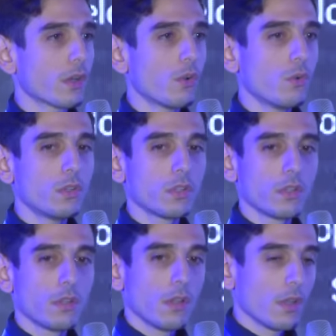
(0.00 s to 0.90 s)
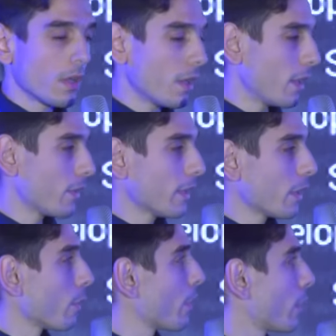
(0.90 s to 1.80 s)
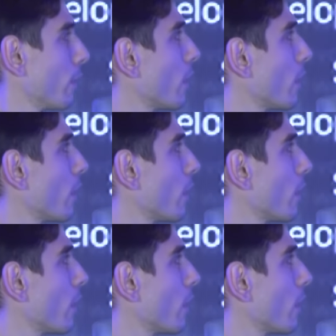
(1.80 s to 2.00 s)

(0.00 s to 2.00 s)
code, uh, a sticker with a Q R